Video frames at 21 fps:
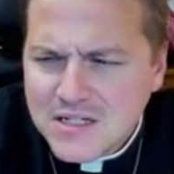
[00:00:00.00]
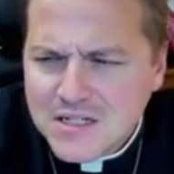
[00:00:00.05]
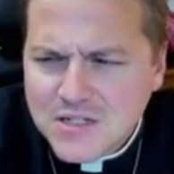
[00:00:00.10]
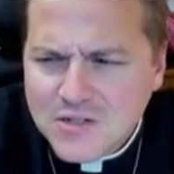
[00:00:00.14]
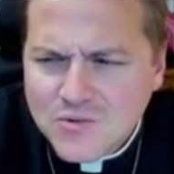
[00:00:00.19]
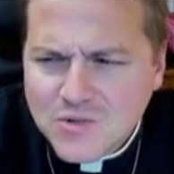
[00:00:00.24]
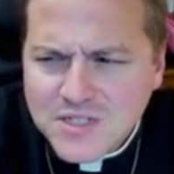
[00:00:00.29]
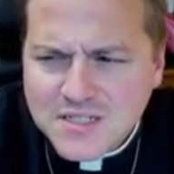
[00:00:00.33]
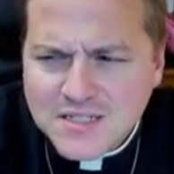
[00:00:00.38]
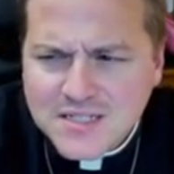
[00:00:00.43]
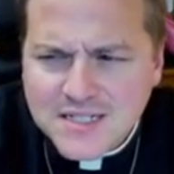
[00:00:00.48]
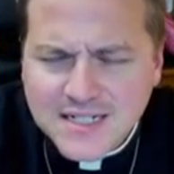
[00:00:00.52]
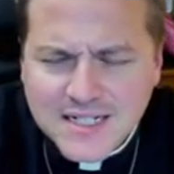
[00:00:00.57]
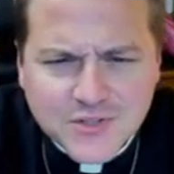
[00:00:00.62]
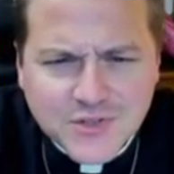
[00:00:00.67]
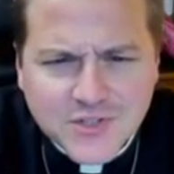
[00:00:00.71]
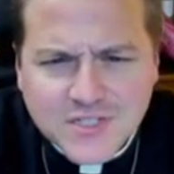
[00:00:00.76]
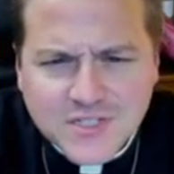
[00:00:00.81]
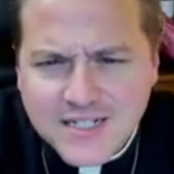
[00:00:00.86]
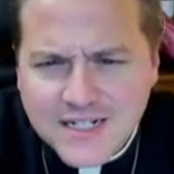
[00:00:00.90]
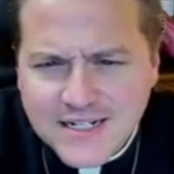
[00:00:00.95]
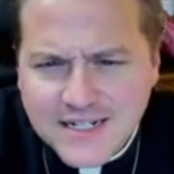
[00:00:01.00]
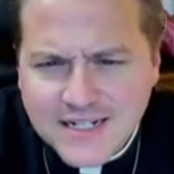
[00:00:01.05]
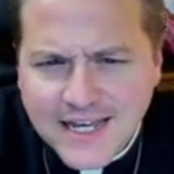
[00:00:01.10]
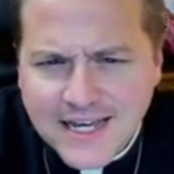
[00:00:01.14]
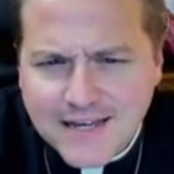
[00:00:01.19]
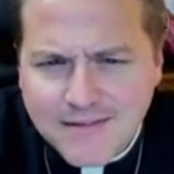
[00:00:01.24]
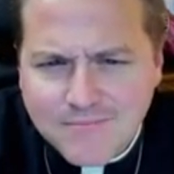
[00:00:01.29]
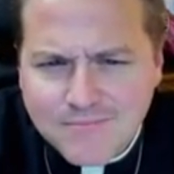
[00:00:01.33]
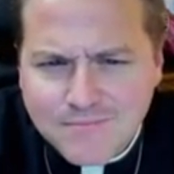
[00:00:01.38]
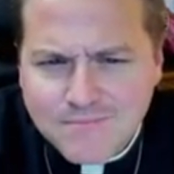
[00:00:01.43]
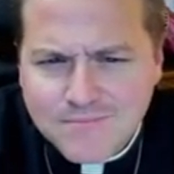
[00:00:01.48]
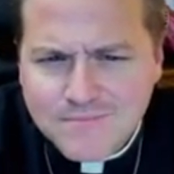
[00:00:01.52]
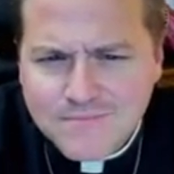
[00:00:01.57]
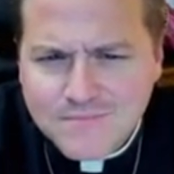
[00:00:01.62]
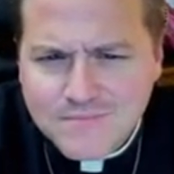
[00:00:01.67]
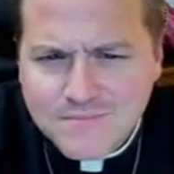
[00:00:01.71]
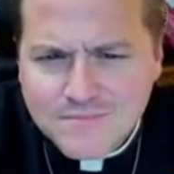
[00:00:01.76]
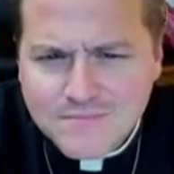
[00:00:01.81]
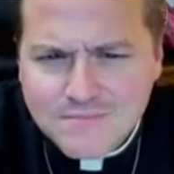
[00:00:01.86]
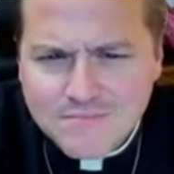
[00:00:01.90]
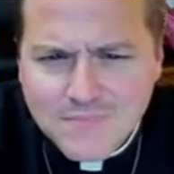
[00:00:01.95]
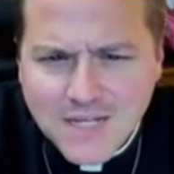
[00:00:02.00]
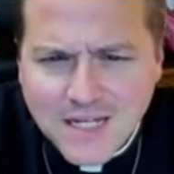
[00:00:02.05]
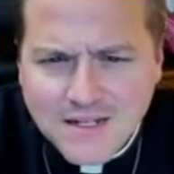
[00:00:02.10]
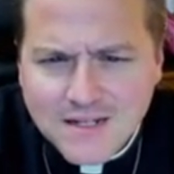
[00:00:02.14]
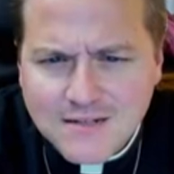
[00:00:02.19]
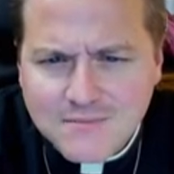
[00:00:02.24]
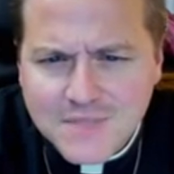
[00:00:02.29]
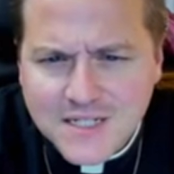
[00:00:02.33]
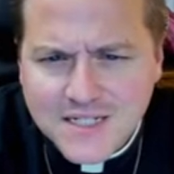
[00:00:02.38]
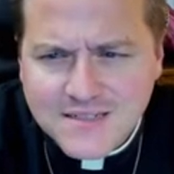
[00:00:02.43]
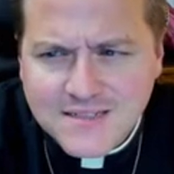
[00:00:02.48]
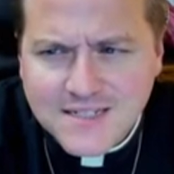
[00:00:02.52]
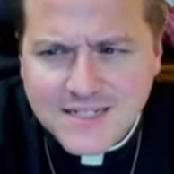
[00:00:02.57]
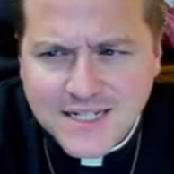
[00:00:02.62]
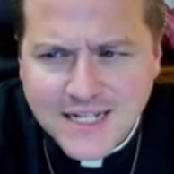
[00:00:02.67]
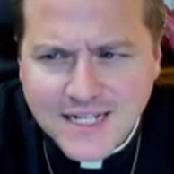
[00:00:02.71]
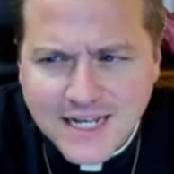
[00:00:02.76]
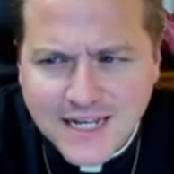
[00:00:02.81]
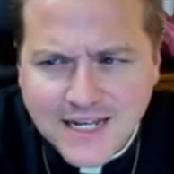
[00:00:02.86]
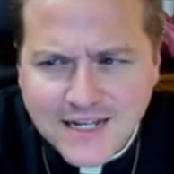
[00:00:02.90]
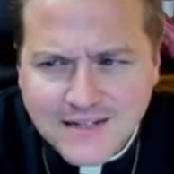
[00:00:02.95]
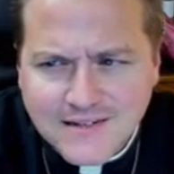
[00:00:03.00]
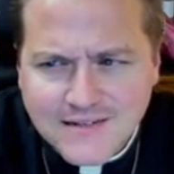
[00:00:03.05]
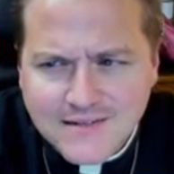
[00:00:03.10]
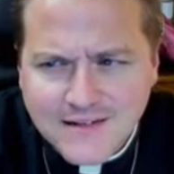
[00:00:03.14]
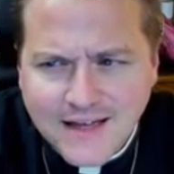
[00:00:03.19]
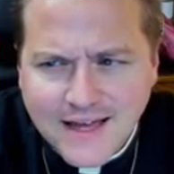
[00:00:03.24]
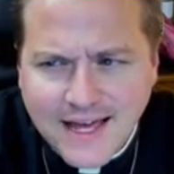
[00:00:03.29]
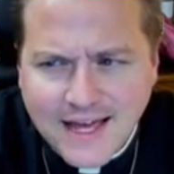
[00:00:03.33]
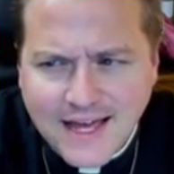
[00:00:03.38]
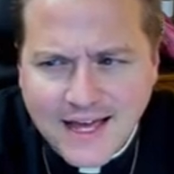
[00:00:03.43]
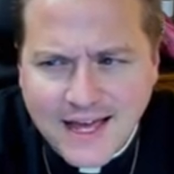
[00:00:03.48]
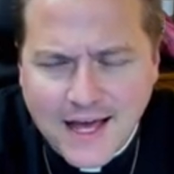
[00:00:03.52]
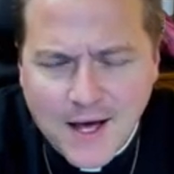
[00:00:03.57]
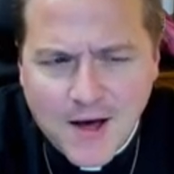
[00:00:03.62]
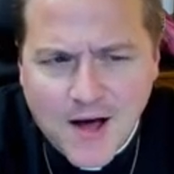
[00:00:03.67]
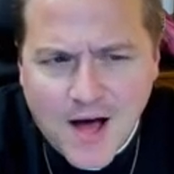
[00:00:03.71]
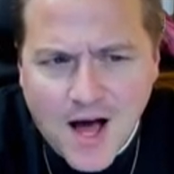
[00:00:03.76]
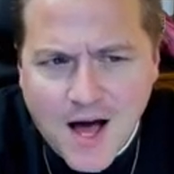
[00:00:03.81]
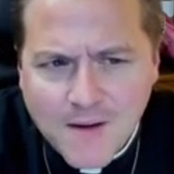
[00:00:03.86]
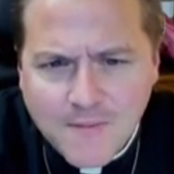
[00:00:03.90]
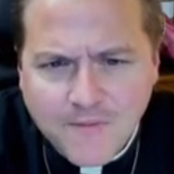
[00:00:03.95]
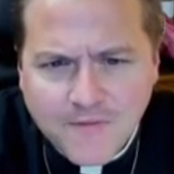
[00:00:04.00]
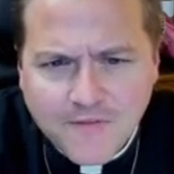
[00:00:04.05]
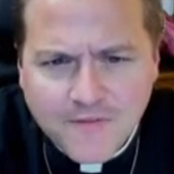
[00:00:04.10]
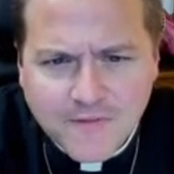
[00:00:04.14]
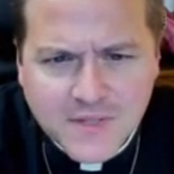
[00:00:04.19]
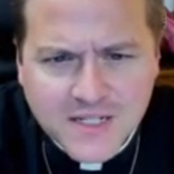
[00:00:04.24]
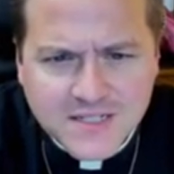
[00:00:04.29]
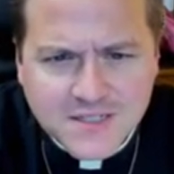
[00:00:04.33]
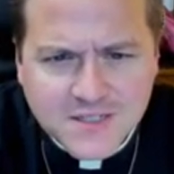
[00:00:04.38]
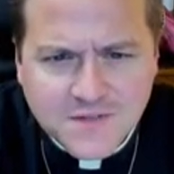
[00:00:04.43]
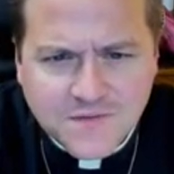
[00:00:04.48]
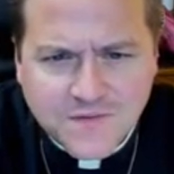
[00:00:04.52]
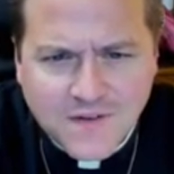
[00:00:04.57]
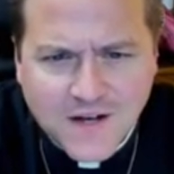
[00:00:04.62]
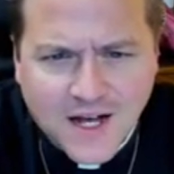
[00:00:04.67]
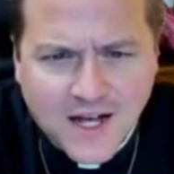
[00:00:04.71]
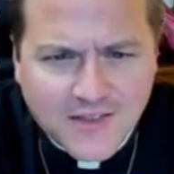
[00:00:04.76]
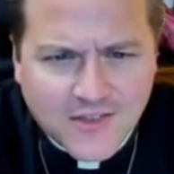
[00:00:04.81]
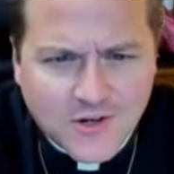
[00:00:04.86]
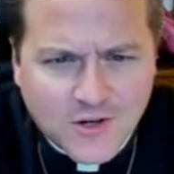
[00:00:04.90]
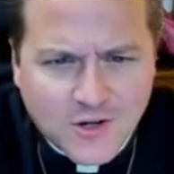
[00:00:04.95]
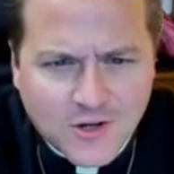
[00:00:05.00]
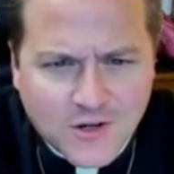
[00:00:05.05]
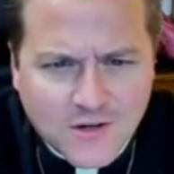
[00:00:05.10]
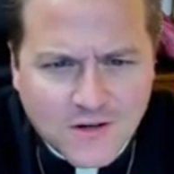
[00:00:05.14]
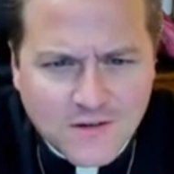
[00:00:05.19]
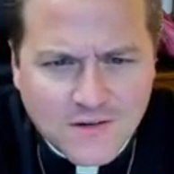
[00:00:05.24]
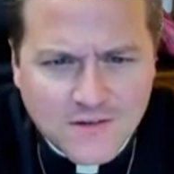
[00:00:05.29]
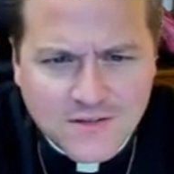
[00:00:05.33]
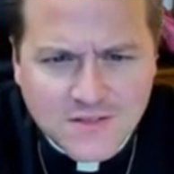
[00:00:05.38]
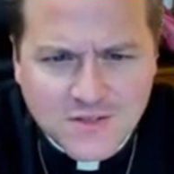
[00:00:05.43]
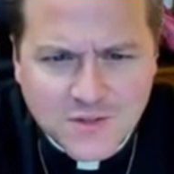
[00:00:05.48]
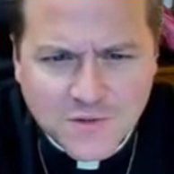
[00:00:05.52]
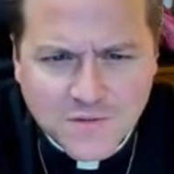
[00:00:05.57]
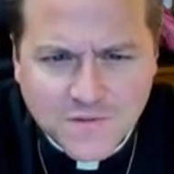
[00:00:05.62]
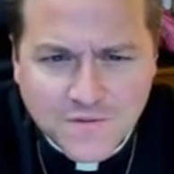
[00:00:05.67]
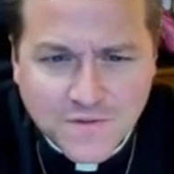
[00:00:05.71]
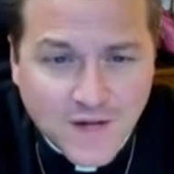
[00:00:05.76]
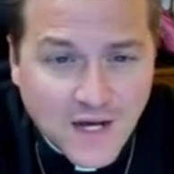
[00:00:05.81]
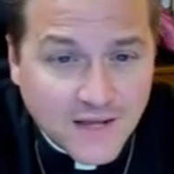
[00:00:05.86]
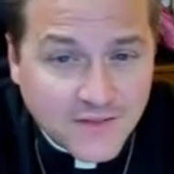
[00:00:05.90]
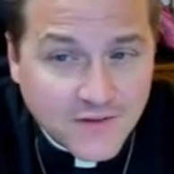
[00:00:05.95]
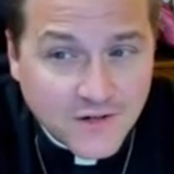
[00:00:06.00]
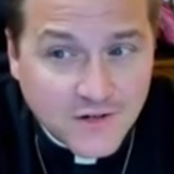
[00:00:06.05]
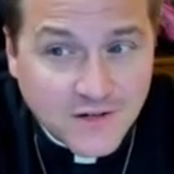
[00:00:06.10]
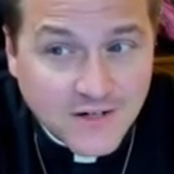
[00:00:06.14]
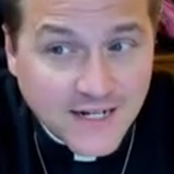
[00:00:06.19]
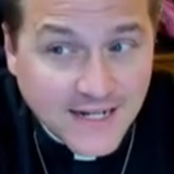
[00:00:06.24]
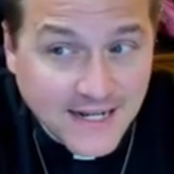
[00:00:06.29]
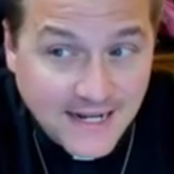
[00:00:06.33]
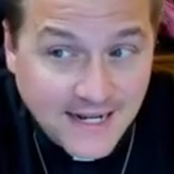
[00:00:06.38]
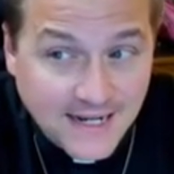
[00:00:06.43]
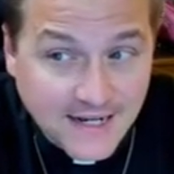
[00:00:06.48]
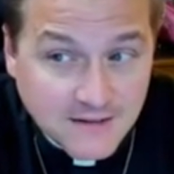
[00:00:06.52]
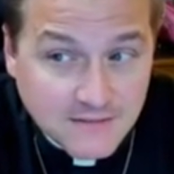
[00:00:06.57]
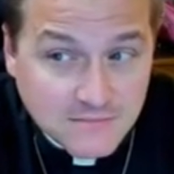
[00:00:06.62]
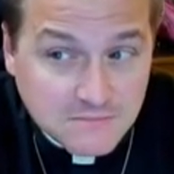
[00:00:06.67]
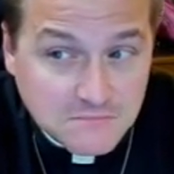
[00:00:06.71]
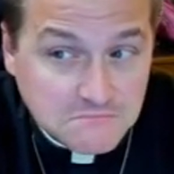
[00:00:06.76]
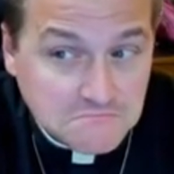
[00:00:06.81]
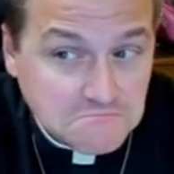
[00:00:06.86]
which is an interesting name. Melech means king. Av means father, so father king.